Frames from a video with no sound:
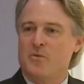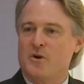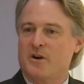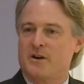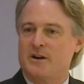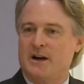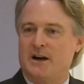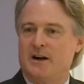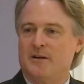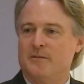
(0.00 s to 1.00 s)
work
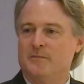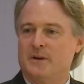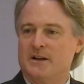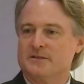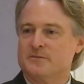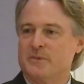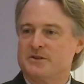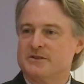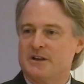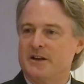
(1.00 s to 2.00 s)
as
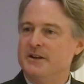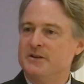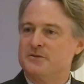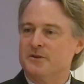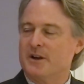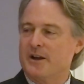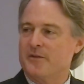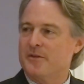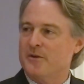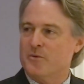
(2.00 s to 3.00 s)
much as I need to
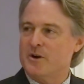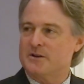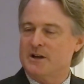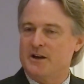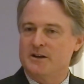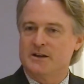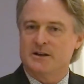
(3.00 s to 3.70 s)
get the work done.